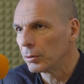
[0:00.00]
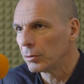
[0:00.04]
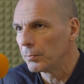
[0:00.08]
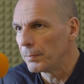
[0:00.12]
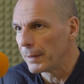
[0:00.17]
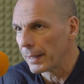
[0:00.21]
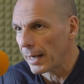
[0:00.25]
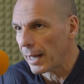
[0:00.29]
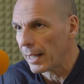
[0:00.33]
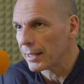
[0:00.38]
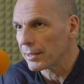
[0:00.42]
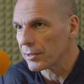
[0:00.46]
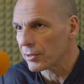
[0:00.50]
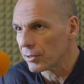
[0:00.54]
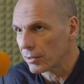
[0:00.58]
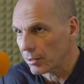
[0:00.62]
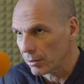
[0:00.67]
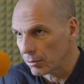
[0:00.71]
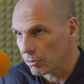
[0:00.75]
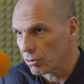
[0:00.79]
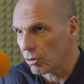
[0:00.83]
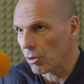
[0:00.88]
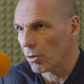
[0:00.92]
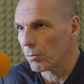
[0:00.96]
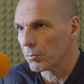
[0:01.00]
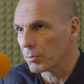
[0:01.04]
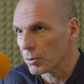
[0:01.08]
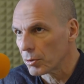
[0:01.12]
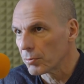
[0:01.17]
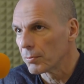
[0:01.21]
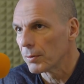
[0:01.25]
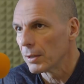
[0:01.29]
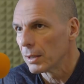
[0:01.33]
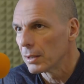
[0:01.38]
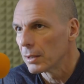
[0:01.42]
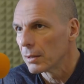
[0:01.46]
Uberized
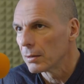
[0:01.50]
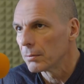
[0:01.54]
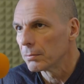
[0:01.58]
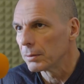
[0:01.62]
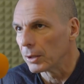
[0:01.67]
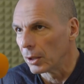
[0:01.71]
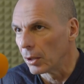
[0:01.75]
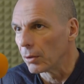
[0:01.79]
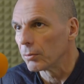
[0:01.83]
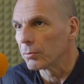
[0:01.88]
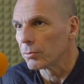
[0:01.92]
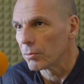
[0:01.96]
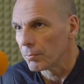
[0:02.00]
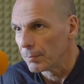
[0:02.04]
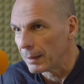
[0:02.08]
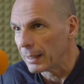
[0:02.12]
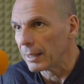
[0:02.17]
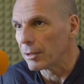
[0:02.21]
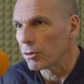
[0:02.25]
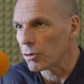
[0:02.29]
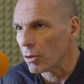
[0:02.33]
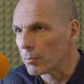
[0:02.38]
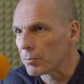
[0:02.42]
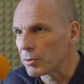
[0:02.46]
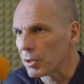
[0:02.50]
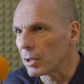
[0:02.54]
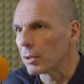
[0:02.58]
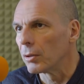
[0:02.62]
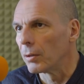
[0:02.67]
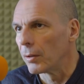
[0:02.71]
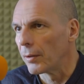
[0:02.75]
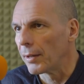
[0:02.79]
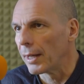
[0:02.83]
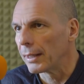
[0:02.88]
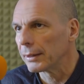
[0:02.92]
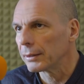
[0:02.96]
jobs, you know, mini jobs
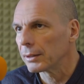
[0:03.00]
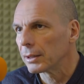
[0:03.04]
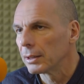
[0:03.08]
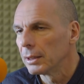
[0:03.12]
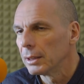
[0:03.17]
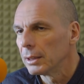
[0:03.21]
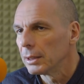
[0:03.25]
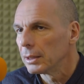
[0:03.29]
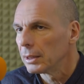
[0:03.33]
and all that.